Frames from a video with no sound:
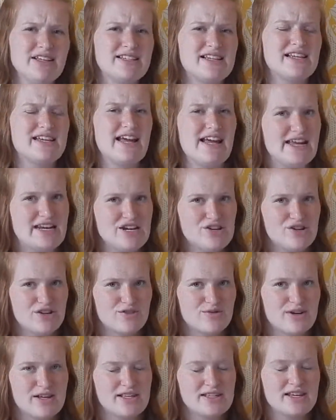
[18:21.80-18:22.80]
seen 8-inch
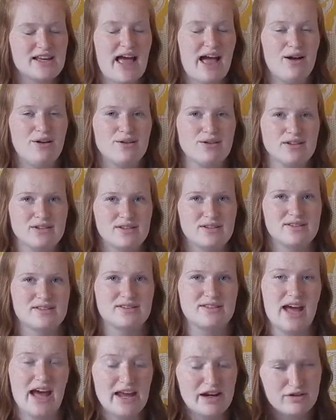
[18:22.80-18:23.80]
ones
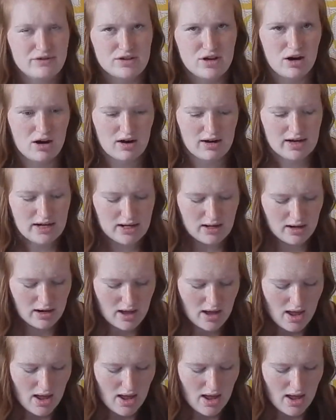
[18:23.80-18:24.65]
outside of Target.